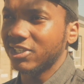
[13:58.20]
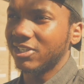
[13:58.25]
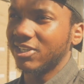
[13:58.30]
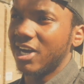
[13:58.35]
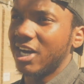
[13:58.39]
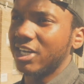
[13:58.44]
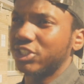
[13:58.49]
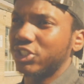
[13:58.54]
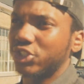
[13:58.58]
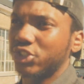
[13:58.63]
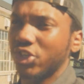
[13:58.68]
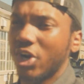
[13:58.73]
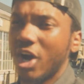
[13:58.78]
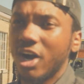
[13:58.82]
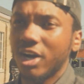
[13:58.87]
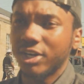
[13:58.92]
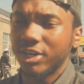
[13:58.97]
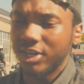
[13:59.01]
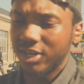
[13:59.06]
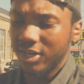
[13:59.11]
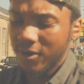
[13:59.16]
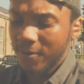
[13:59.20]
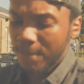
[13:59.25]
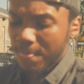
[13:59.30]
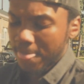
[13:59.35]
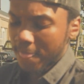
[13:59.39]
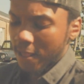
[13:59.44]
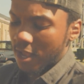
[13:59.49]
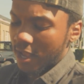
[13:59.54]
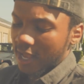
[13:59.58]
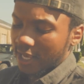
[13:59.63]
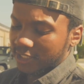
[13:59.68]
a lot stronger.
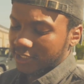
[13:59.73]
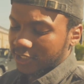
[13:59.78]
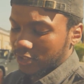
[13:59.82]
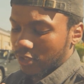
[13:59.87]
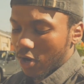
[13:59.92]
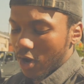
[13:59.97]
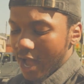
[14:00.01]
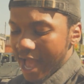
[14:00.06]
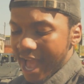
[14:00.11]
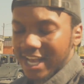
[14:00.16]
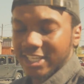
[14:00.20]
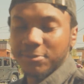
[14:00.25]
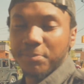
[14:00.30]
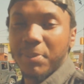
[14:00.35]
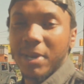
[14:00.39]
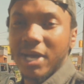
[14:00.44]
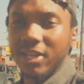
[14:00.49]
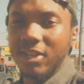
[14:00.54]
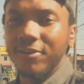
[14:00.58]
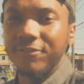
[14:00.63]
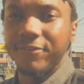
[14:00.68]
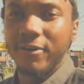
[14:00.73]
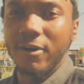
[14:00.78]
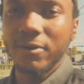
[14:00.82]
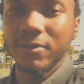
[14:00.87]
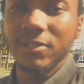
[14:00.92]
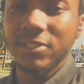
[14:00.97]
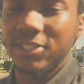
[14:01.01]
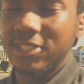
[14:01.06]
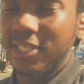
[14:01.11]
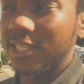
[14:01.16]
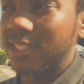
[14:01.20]
It still has bellow
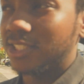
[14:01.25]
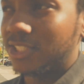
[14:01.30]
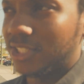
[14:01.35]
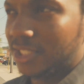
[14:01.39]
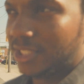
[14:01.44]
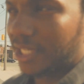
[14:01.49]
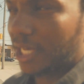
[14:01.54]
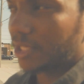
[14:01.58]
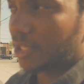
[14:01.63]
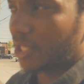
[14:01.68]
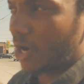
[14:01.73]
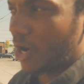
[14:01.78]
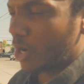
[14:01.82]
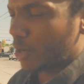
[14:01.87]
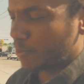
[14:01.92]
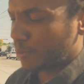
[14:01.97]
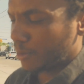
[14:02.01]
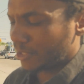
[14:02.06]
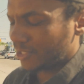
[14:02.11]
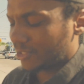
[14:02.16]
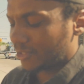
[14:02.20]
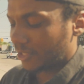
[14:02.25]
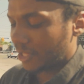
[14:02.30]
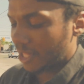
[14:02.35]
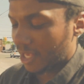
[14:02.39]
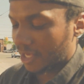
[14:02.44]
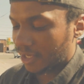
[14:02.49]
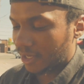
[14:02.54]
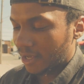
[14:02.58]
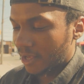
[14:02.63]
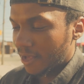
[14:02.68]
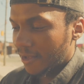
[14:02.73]
focusing, just like the RB. So like,